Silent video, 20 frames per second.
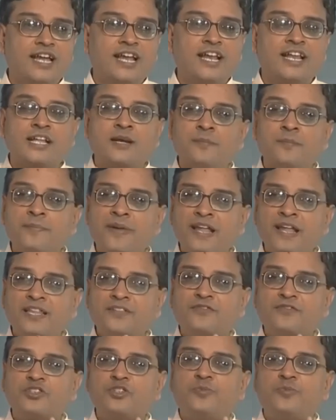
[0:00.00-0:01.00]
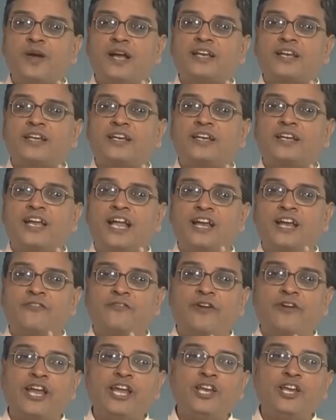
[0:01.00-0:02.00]
and compare the fringe pattern and
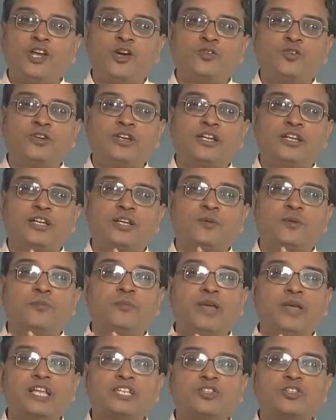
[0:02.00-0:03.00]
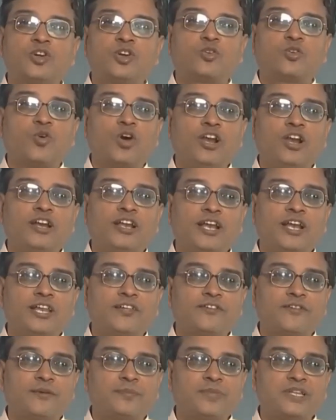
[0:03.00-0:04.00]
find out based on
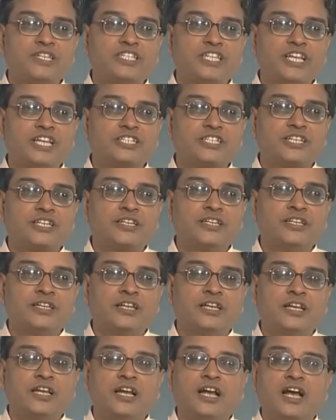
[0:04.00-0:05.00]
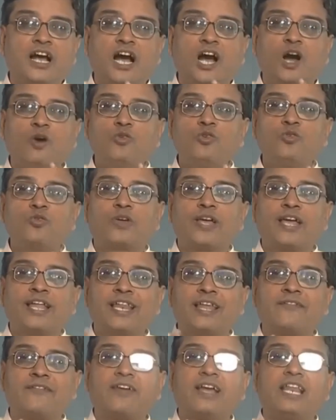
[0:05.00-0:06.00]
qualitative appreciation how you can
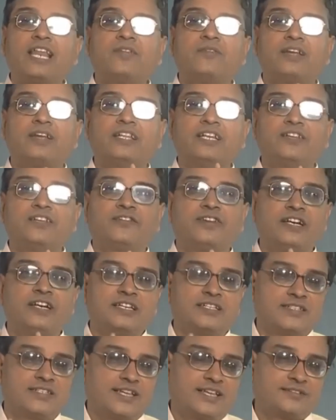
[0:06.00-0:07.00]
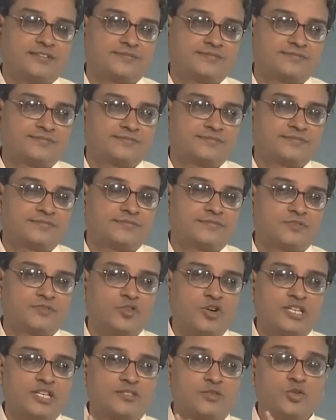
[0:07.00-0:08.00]
evaluate the different design. So,
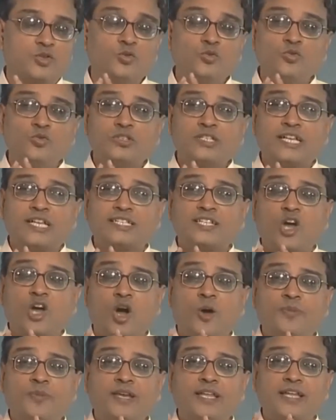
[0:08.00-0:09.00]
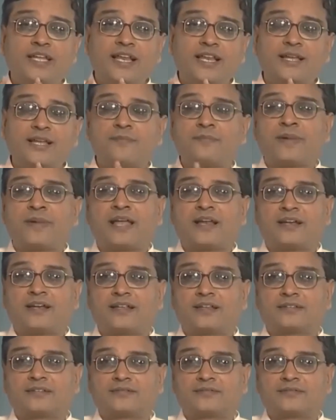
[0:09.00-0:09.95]
it is used as an optical comparator